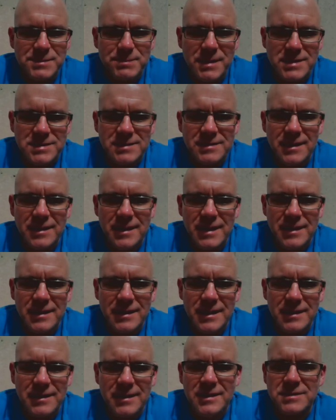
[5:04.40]
Space
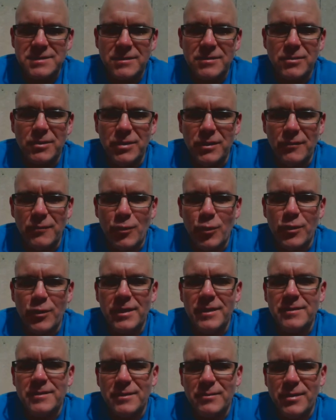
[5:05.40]
Nine, I think they're called the
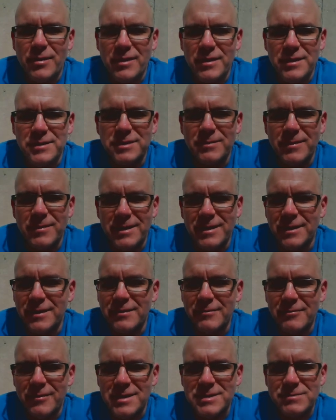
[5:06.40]
Vorta. They're part of the
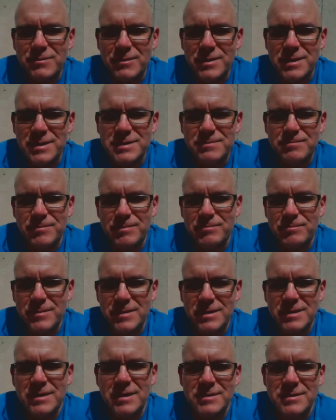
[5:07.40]
Dominion race, where
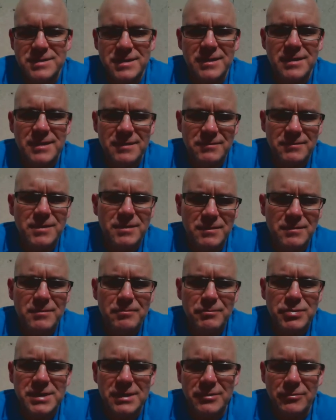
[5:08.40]
there's a
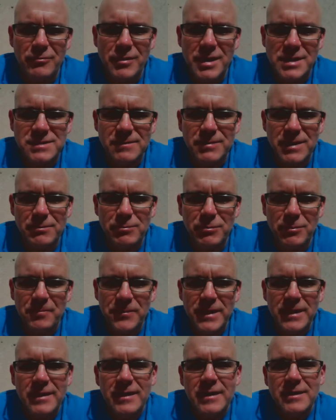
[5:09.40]
particular race of people.
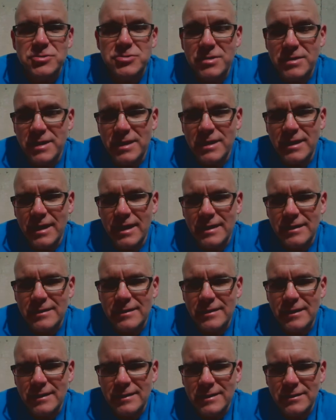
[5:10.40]
Should they get
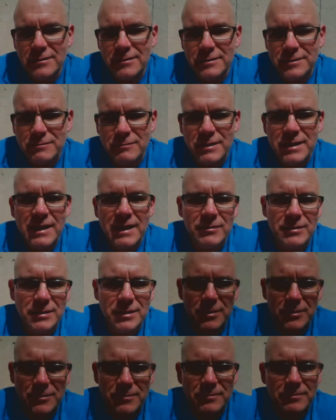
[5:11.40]
killed, well, they have a
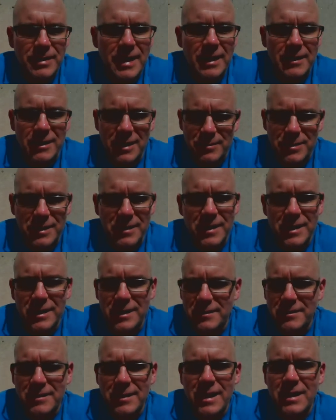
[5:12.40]
clone backup, and
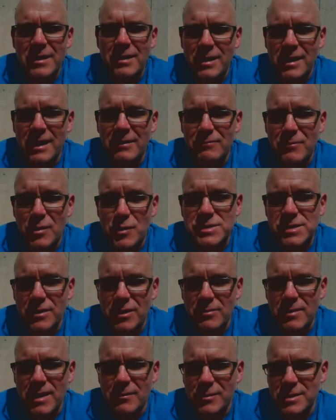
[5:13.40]
they'll have most of
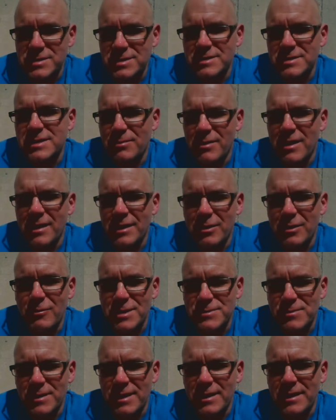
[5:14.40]
their memories, except probably the
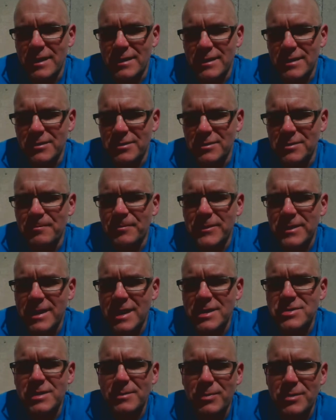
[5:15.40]
ones where they got killed.
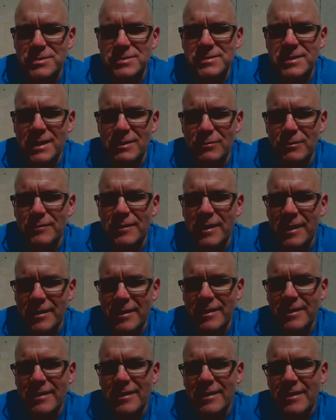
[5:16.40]
Occasionally, the personality will
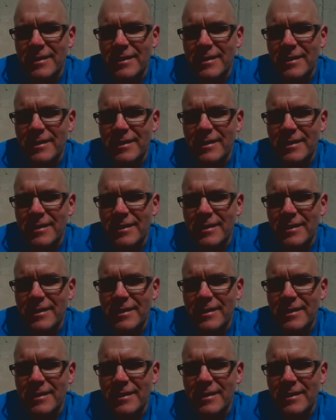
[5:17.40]
vary.